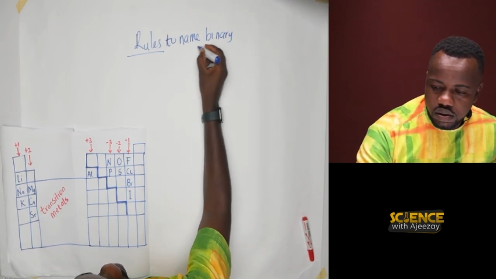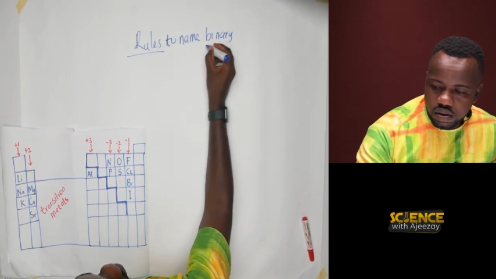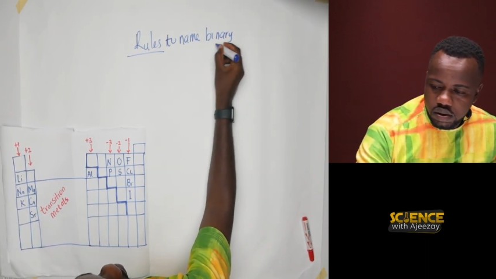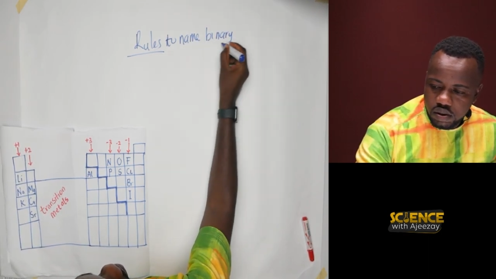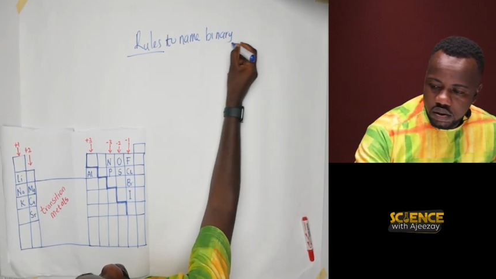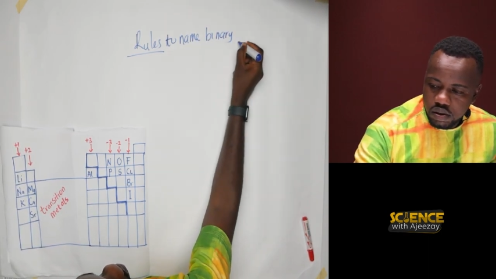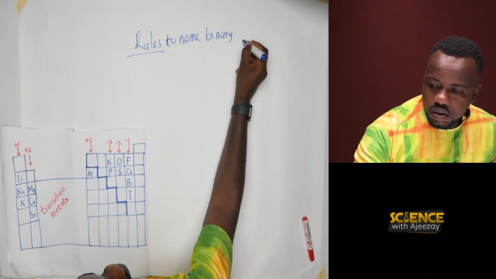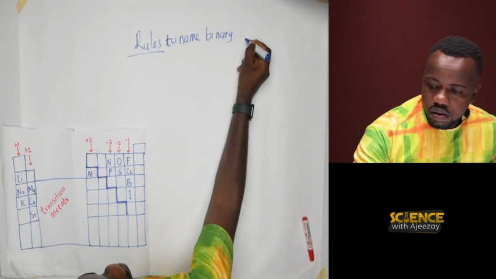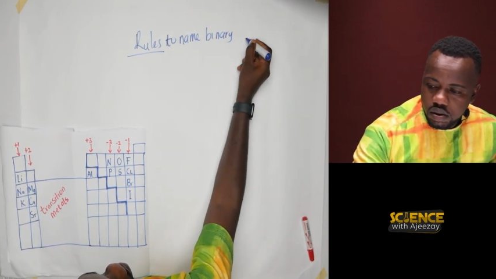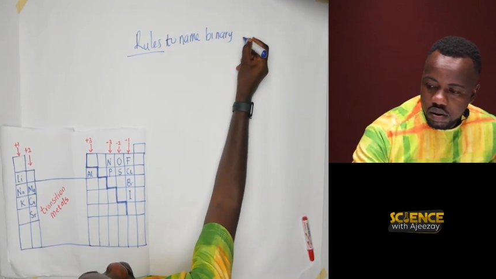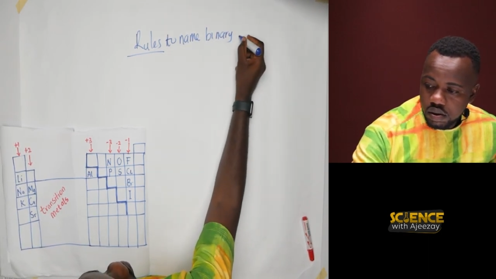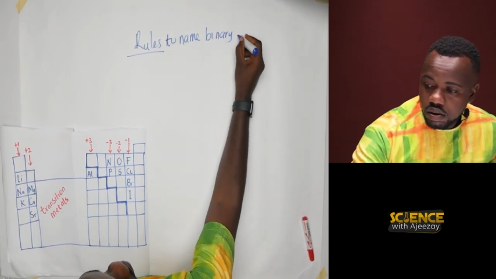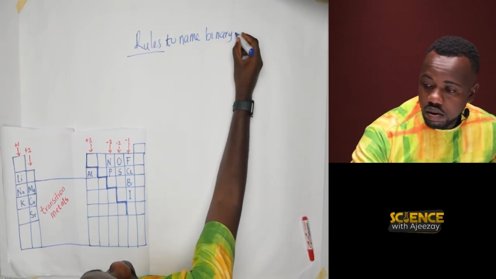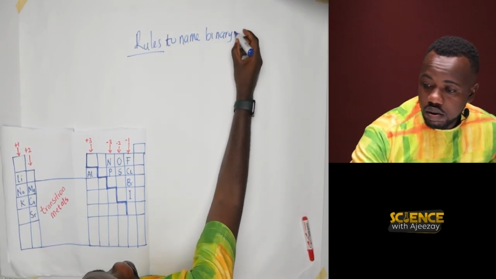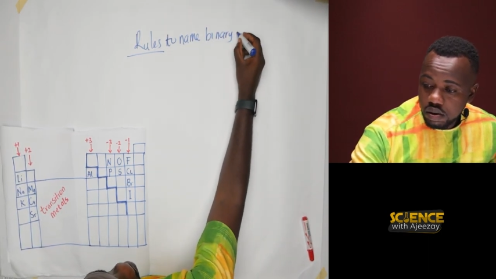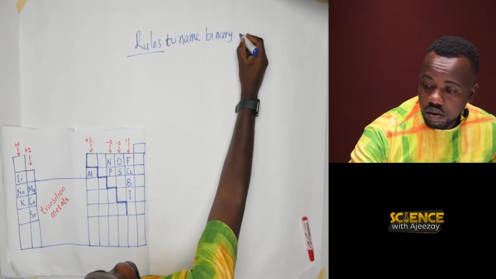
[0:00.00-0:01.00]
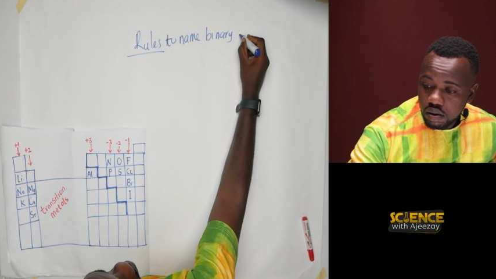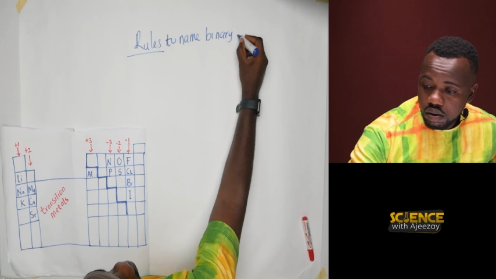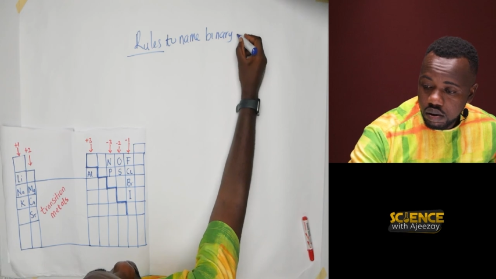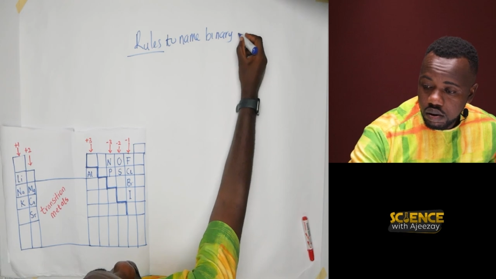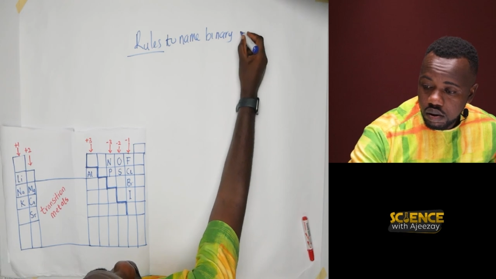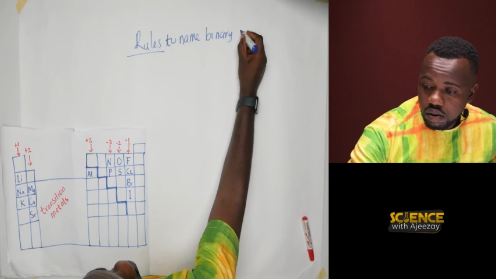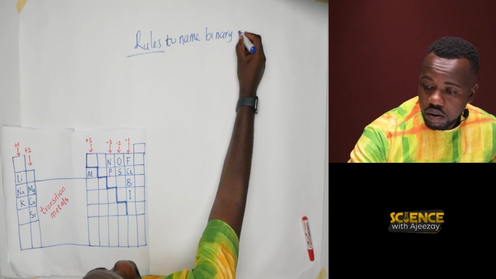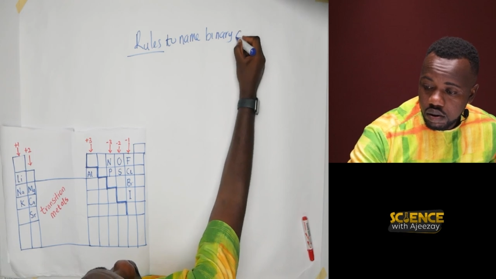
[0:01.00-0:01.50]

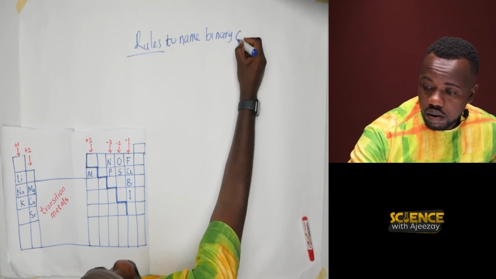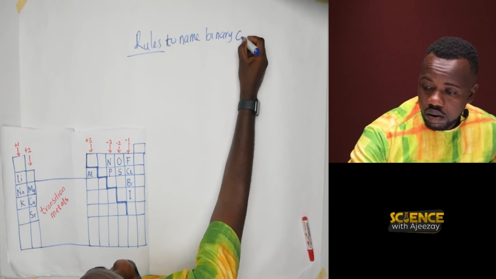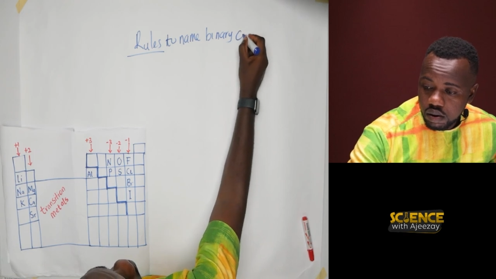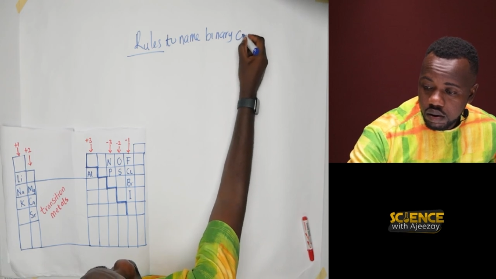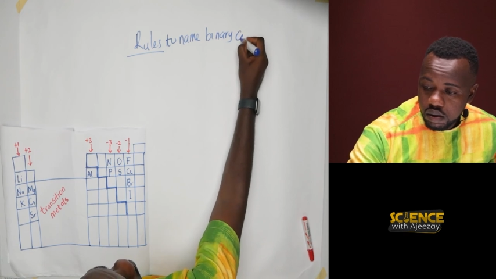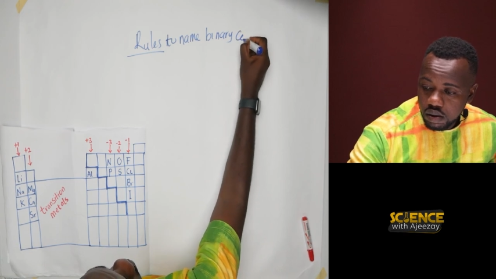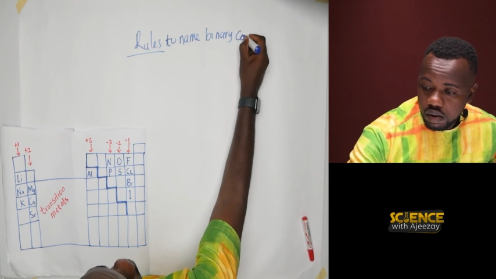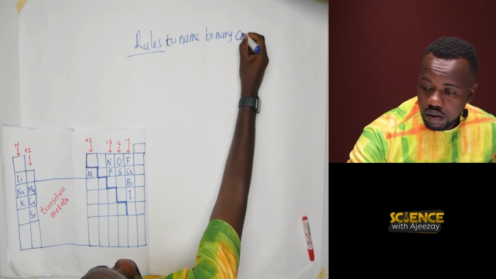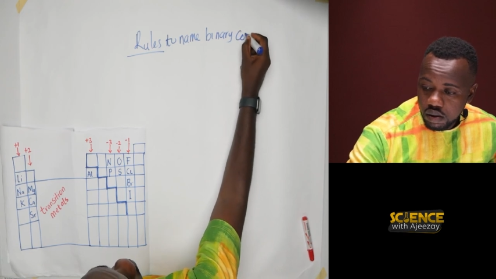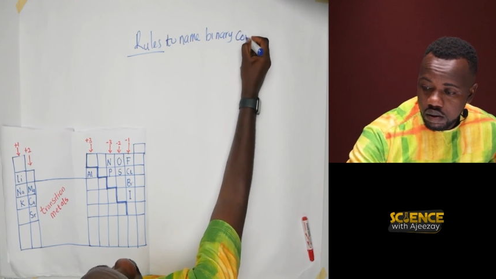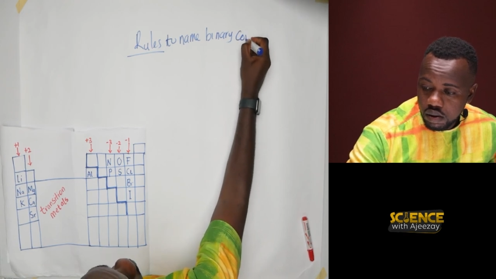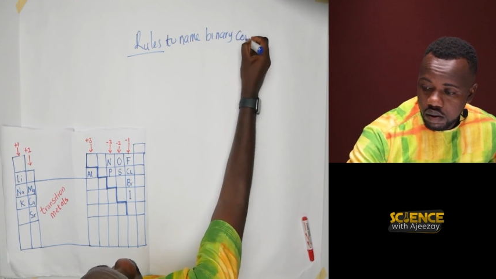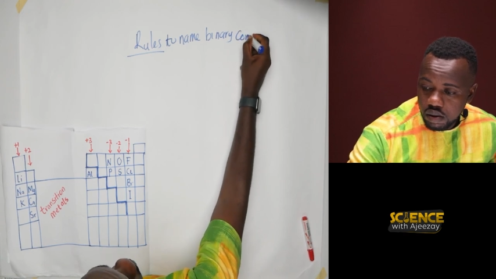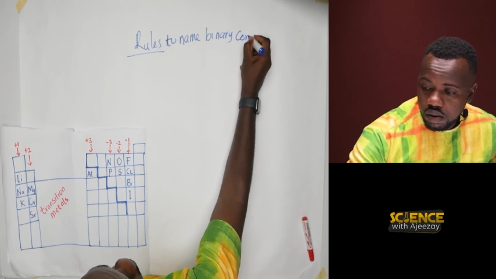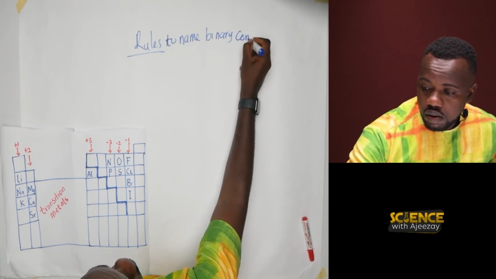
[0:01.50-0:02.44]
(silence)